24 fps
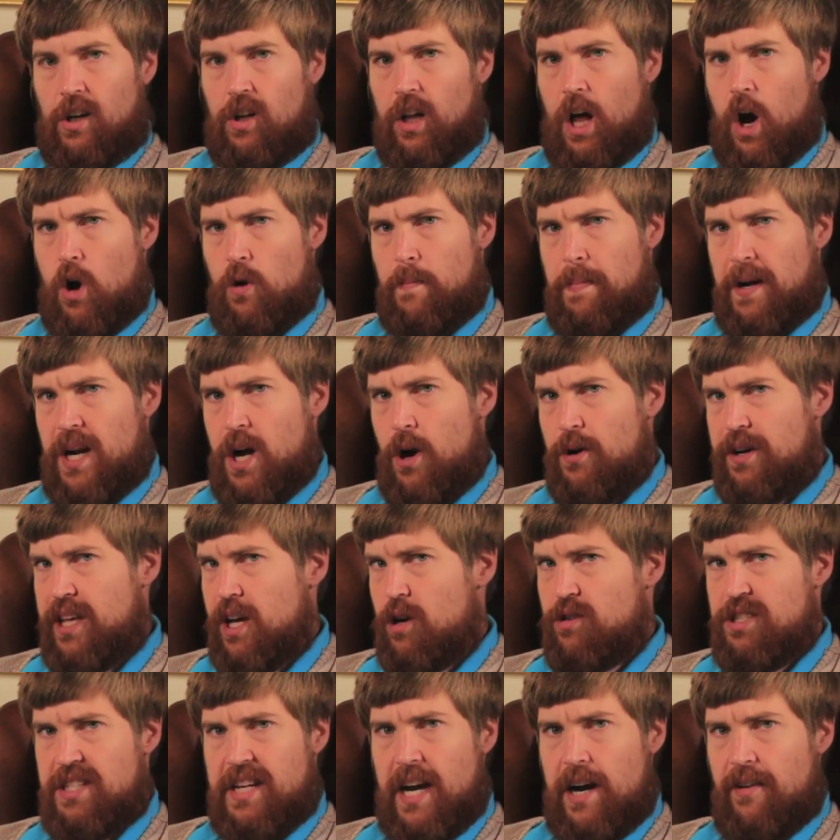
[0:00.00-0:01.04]
Clone
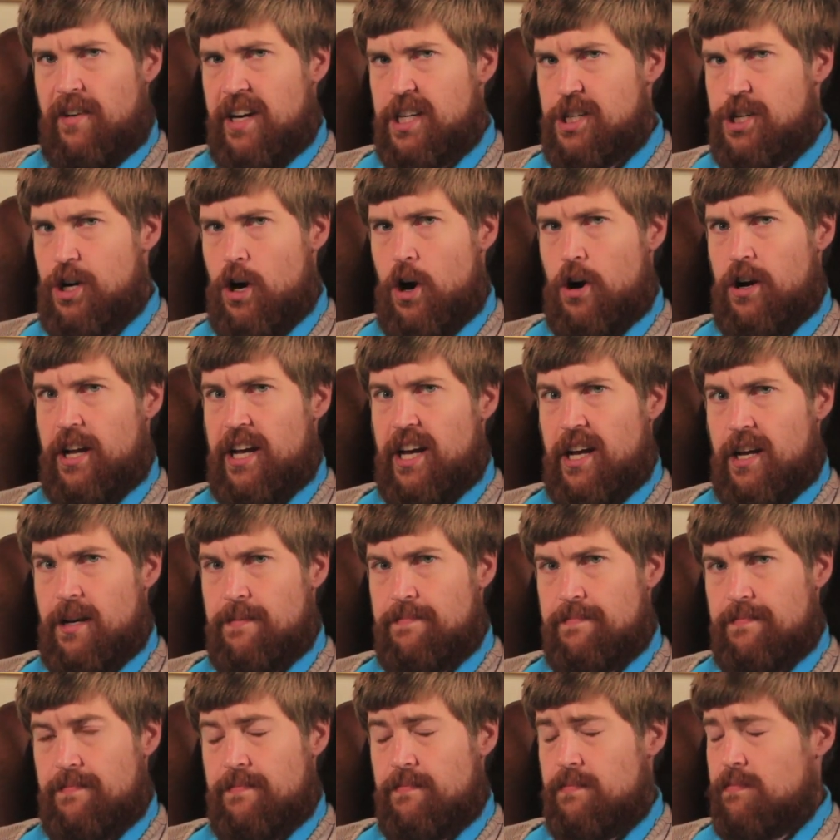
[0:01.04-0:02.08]
Pinocchio's Daring Journey.
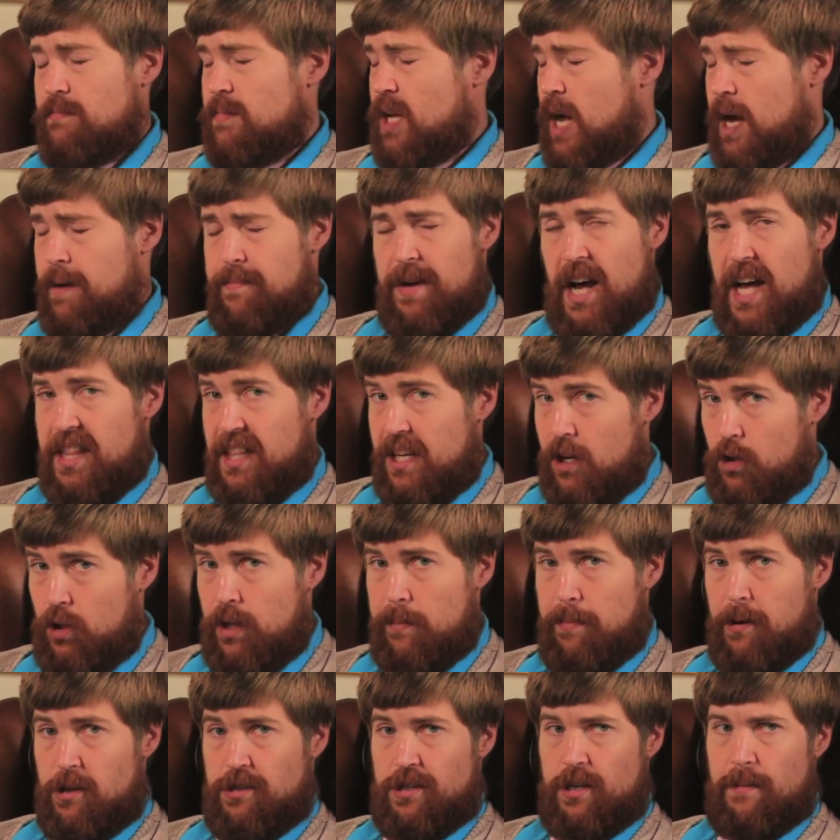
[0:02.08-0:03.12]
I'm not the
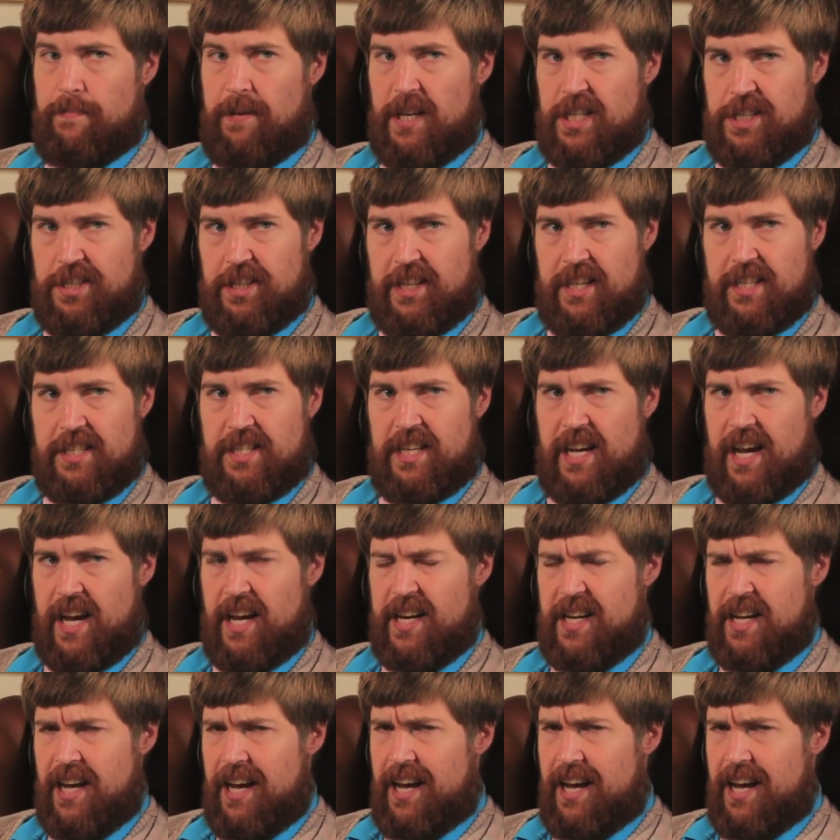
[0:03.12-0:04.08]
only person to pitch this, and